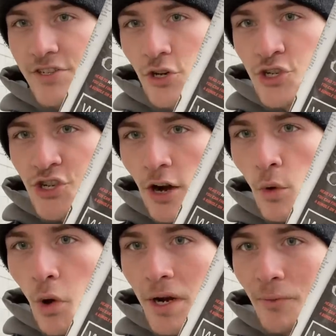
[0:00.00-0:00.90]
Surgeon
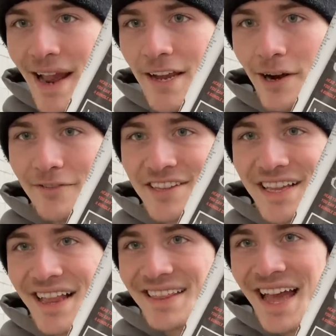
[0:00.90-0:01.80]
General warning right here and
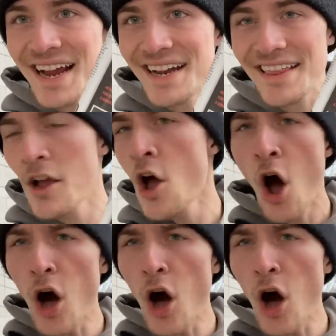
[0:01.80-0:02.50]
everything like that kind of thing.